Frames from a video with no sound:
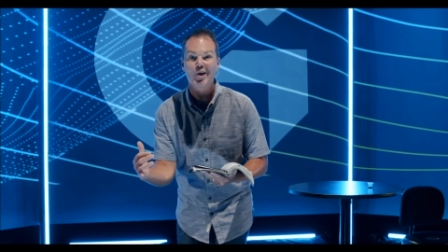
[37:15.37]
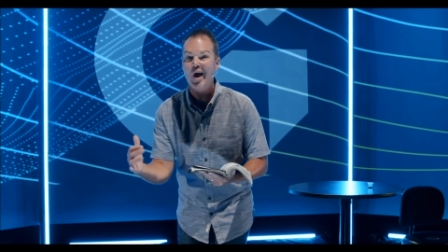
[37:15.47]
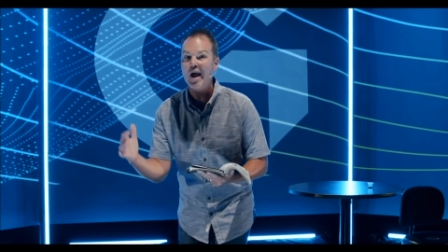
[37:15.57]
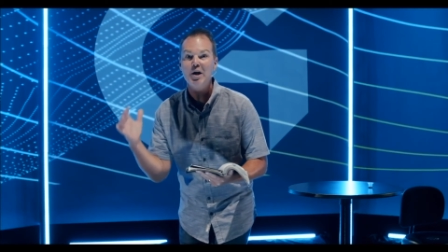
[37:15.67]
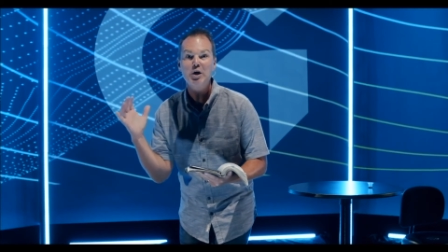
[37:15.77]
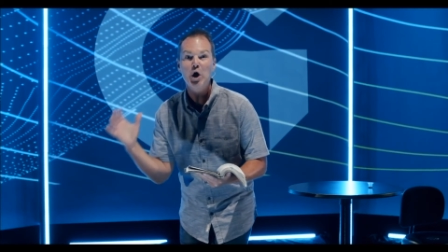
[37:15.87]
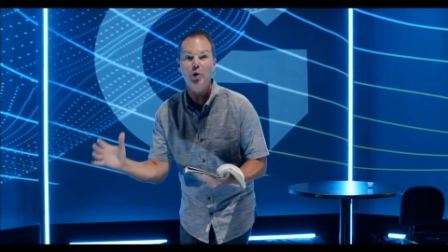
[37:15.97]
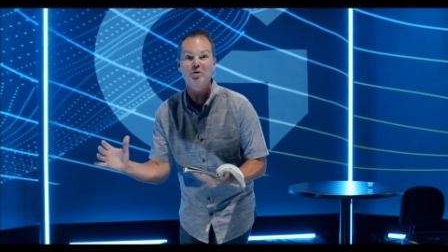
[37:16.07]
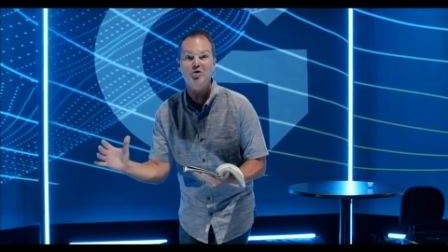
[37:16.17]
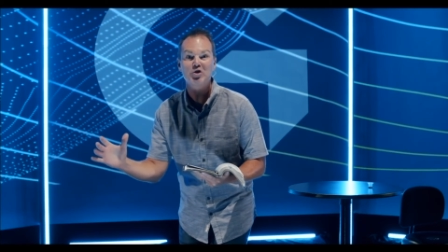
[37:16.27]
and
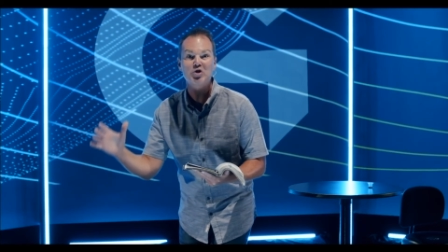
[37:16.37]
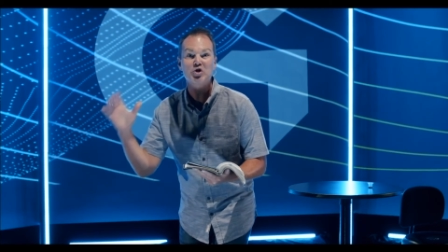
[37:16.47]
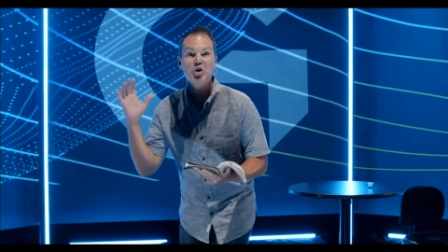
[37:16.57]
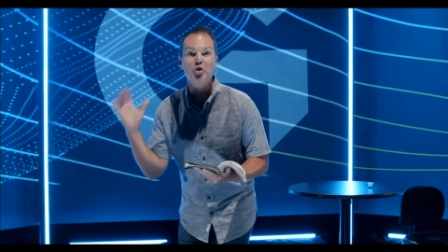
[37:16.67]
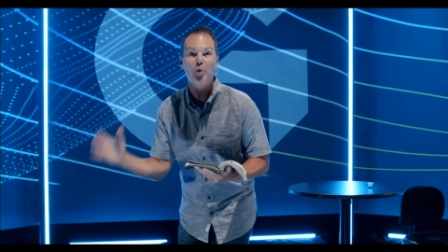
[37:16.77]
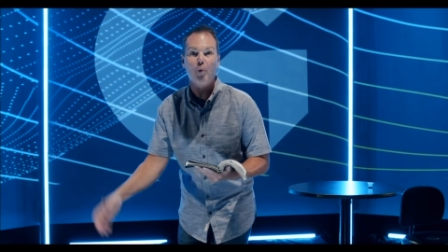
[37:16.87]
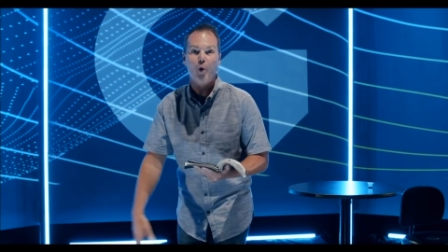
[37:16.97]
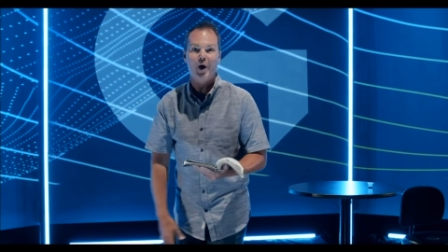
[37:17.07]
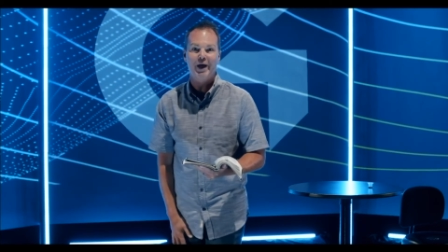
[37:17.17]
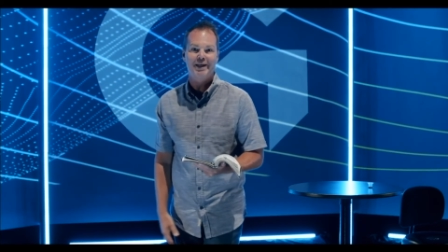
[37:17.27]
notices the
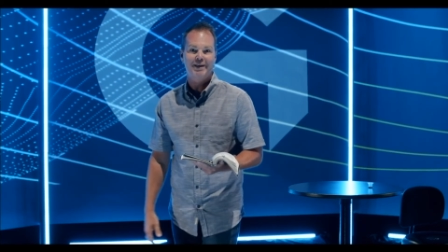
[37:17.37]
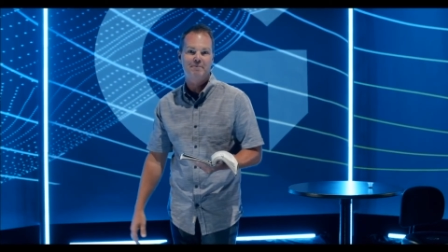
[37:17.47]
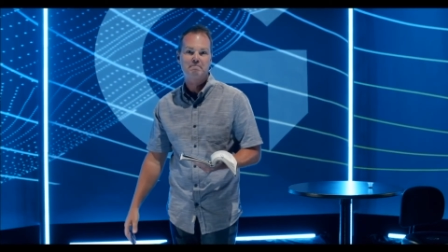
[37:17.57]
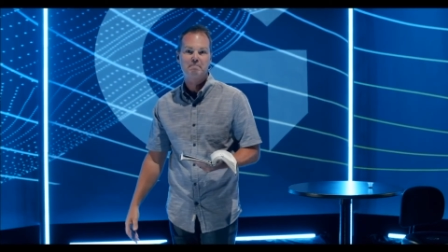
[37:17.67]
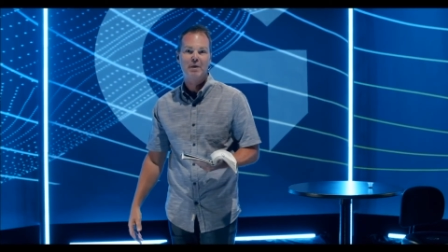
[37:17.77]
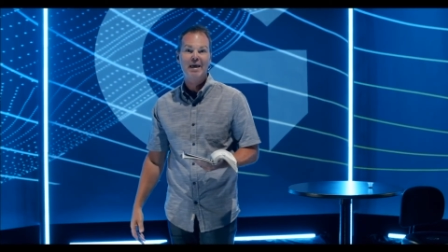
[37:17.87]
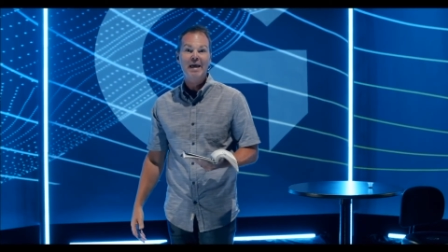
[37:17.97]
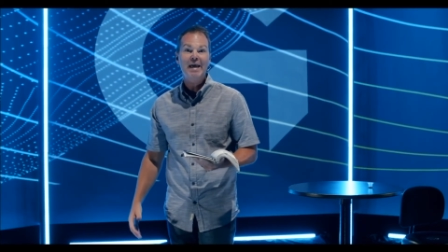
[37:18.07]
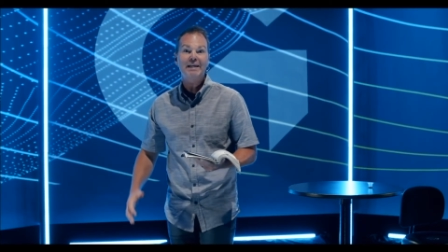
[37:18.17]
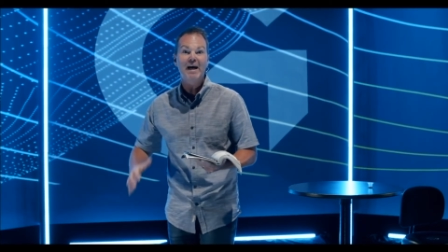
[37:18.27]
one.
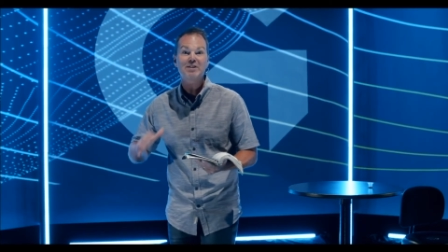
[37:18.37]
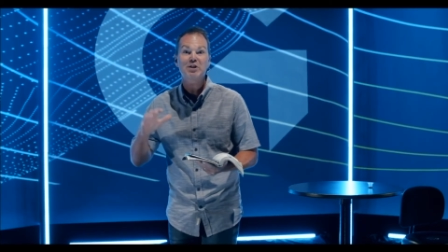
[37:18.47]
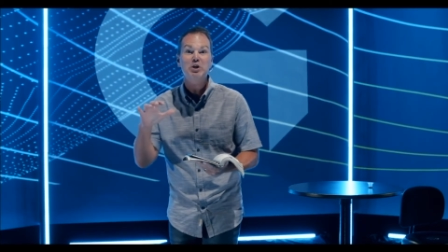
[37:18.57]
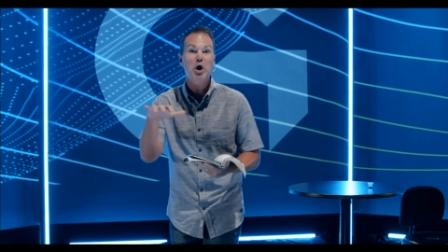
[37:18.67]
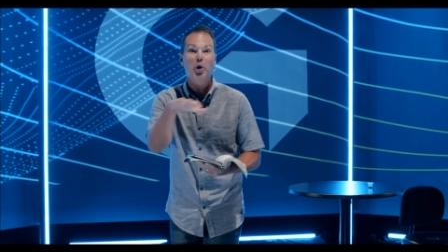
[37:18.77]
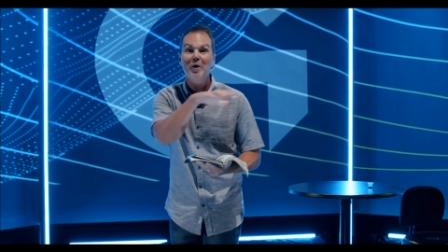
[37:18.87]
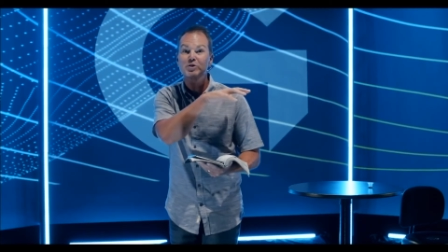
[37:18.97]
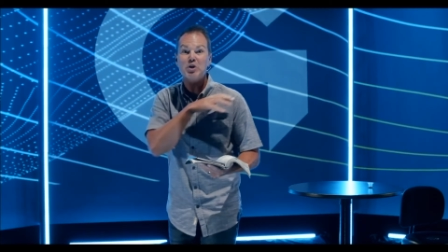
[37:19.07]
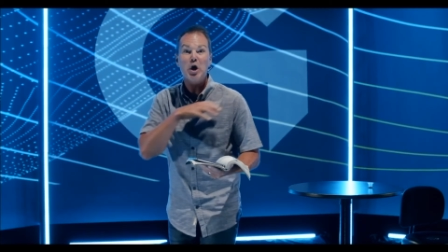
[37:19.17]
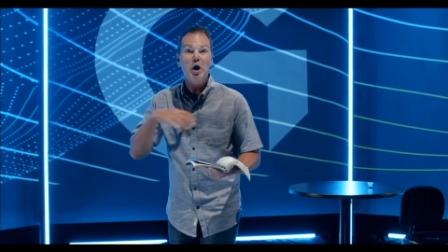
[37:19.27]
He doesn't
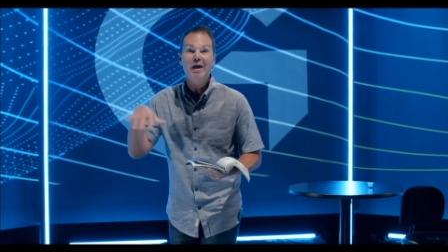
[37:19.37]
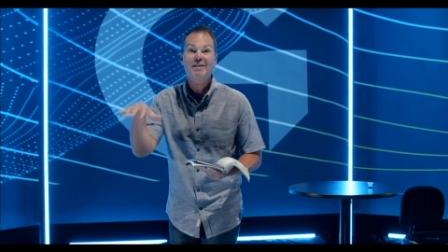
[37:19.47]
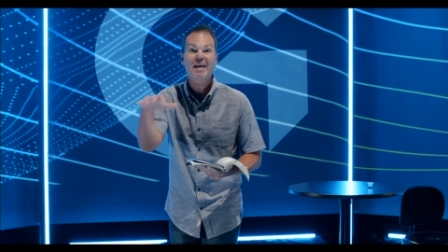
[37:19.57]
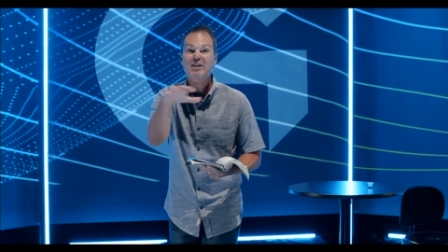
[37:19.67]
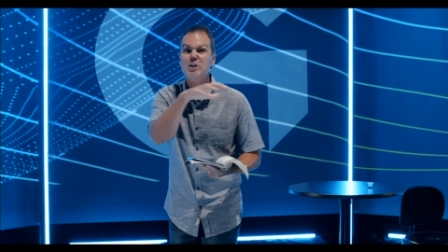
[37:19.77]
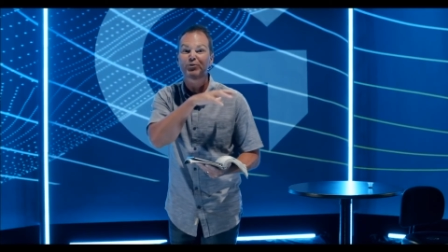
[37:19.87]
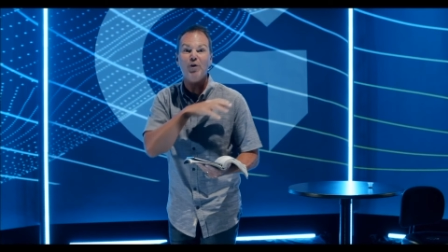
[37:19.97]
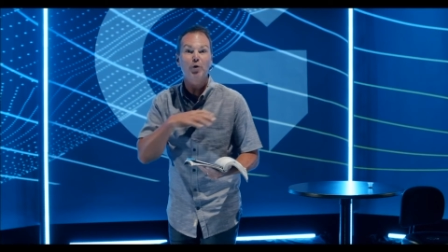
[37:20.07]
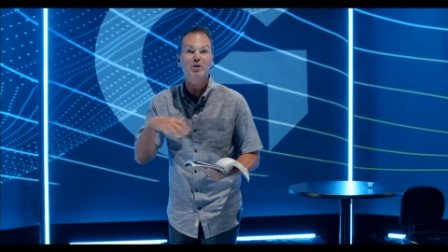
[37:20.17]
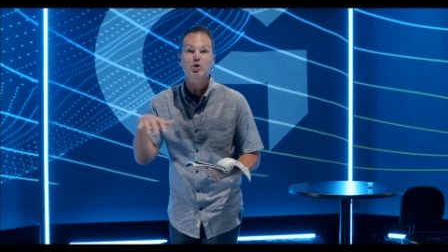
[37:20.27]
notice, he takes his
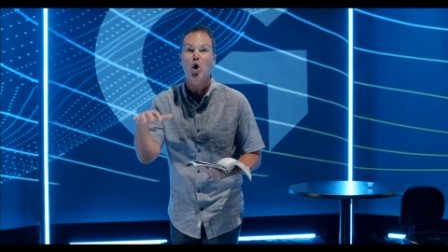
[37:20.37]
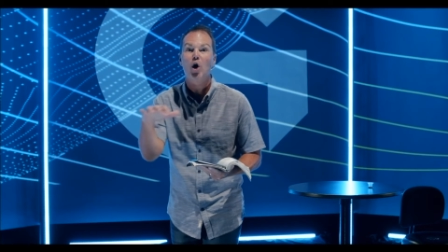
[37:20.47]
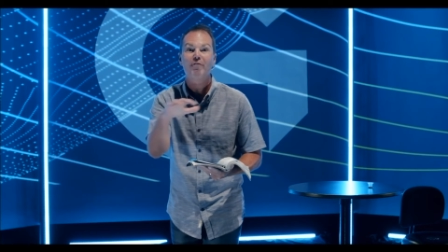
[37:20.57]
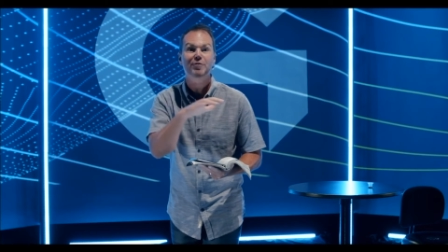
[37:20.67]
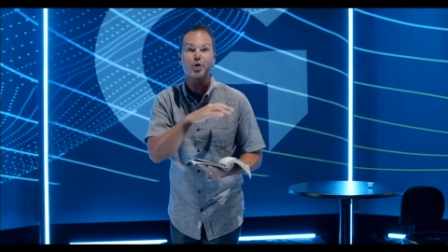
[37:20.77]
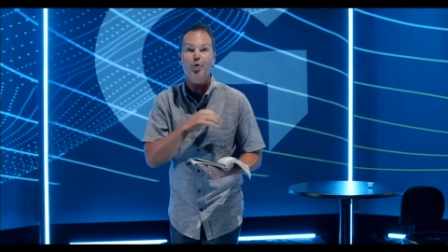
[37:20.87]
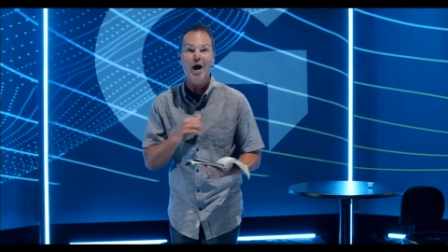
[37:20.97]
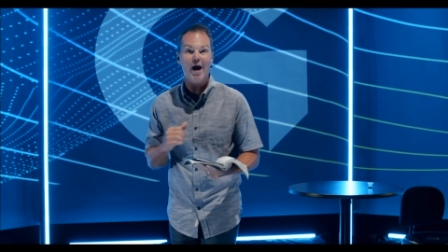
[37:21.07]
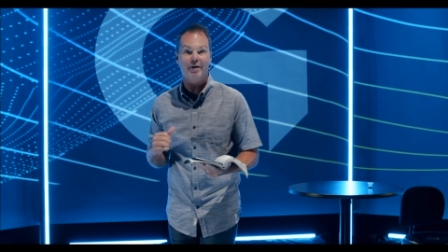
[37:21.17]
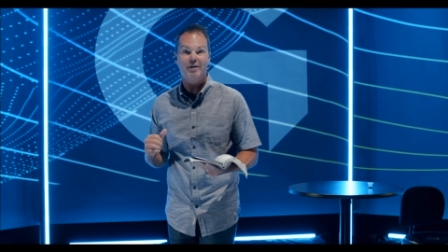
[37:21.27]
focus off the
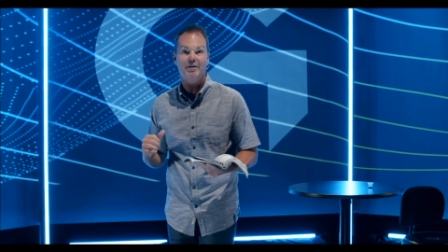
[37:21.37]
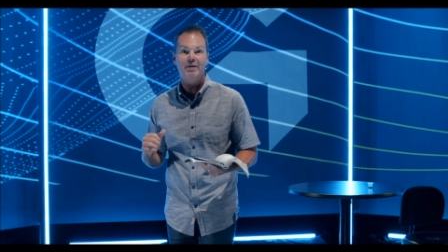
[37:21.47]
crowd.